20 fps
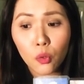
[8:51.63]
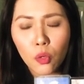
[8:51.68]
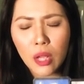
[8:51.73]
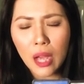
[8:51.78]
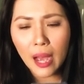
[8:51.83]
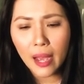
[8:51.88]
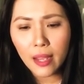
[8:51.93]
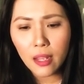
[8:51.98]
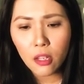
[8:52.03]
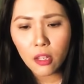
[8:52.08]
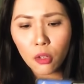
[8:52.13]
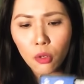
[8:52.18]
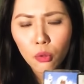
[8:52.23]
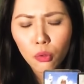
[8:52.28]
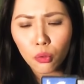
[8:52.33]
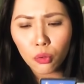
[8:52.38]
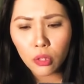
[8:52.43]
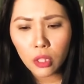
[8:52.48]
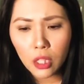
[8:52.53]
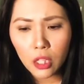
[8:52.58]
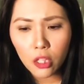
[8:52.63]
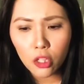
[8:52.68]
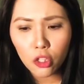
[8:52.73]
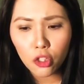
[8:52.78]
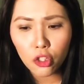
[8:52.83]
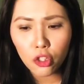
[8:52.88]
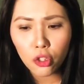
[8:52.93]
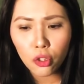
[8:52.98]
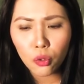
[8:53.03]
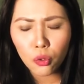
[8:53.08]
guide you, to
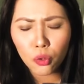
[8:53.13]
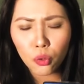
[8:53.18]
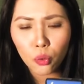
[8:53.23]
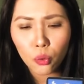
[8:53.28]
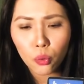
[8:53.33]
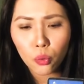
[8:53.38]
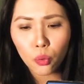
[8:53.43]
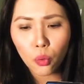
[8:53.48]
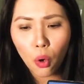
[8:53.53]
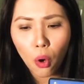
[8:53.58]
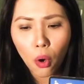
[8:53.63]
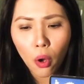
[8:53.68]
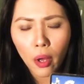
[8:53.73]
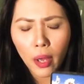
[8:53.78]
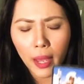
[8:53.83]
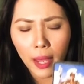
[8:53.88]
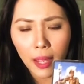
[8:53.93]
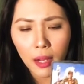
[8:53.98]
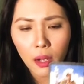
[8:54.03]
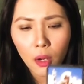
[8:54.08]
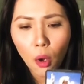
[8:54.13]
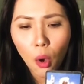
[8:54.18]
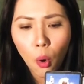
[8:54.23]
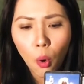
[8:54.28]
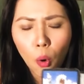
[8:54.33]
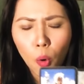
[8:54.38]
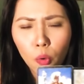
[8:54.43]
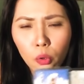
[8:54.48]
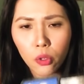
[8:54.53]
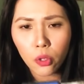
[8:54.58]
teach you, to
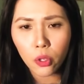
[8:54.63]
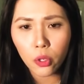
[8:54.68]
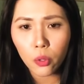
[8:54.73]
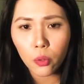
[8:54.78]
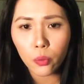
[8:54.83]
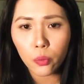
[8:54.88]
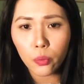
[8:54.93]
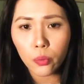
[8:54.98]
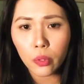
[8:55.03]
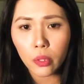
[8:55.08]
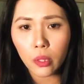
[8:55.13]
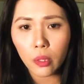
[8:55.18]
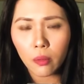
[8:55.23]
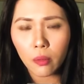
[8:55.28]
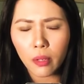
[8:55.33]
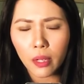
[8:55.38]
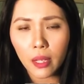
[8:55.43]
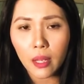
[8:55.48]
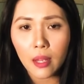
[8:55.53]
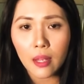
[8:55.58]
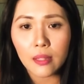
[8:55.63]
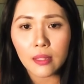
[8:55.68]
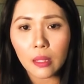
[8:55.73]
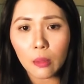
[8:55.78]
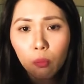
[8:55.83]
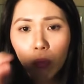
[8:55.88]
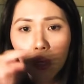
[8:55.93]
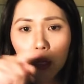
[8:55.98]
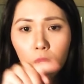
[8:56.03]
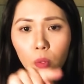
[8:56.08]
handhold you. All right,
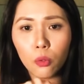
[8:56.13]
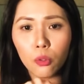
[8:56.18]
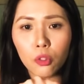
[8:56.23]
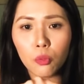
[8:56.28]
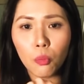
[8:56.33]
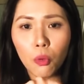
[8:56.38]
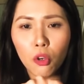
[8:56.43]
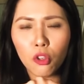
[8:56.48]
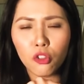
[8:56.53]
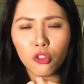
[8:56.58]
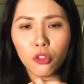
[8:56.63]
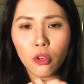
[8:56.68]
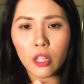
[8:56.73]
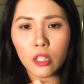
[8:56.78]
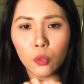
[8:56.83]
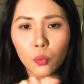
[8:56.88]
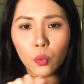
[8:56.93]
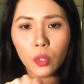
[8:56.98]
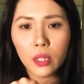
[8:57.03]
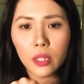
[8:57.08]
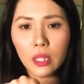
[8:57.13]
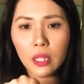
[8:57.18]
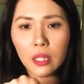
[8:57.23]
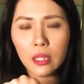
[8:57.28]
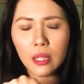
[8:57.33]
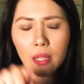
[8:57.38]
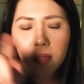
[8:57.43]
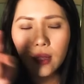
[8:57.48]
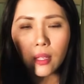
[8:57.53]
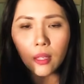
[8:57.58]
someone who's more trustworthy
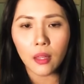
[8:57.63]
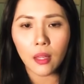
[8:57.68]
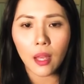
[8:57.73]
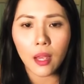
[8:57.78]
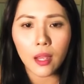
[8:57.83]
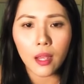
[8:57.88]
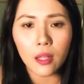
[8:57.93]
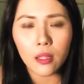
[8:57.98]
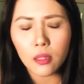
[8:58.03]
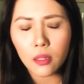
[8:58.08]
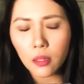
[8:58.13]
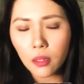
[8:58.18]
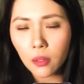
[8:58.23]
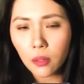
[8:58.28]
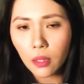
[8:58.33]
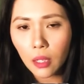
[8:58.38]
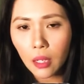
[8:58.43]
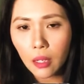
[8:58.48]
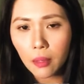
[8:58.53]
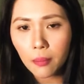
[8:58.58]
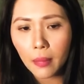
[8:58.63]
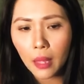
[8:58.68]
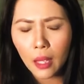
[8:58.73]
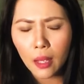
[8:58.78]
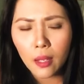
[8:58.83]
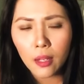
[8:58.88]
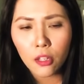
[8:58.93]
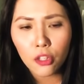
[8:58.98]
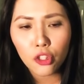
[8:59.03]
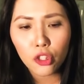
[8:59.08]
than the Knight. Okay,
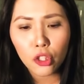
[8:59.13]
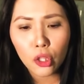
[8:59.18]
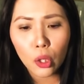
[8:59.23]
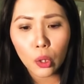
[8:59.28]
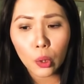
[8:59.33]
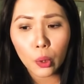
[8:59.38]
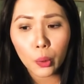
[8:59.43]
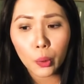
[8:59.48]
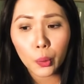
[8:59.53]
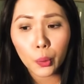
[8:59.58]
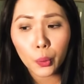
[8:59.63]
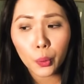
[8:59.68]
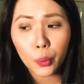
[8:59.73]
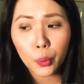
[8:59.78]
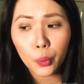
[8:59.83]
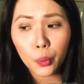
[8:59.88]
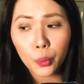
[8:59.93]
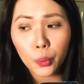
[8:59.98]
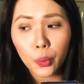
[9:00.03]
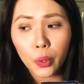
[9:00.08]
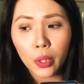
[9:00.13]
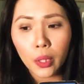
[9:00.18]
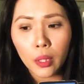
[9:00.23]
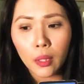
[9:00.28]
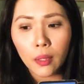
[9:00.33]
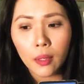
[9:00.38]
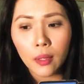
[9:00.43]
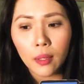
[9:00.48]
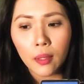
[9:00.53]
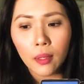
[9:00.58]
so
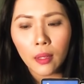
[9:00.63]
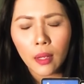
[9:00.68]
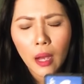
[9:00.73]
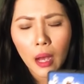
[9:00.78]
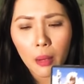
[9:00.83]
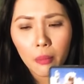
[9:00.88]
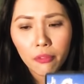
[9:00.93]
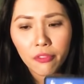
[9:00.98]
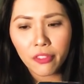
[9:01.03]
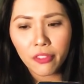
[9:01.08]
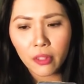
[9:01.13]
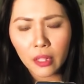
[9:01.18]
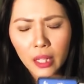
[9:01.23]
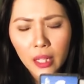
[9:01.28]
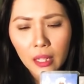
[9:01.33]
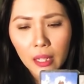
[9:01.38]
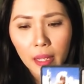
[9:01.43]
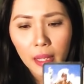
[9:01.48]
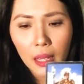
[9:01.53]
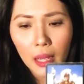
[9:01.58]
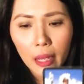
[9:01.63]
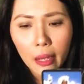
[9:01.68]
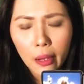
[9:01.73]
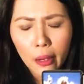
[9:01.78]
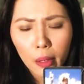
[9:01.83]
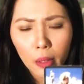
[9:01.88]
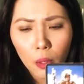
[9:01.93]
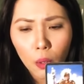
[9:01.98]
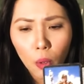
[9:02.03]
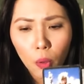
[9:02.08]
I'm feeling like
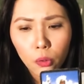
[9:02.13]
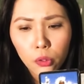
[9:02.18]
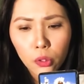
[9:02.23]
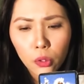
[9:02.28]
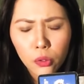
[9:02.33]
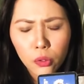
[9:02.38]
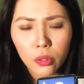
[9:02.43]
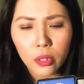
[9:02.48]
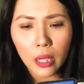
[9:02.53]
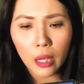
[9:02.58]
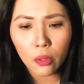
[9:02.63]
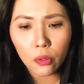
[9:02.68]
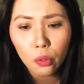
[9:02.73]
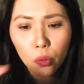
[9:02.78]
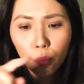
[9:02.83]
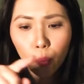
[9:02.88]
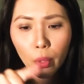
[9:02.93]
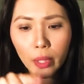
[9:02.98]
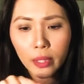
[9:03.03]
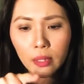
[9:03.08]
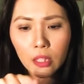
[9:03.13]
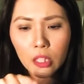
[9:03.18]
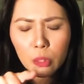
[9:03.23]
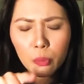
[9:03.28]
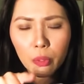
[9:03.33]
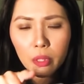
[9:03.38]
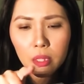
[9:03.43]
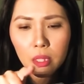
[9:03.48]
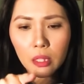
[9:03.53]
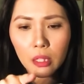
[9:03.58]
also to tell you, when this
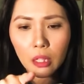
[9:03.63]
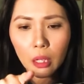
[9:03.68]
person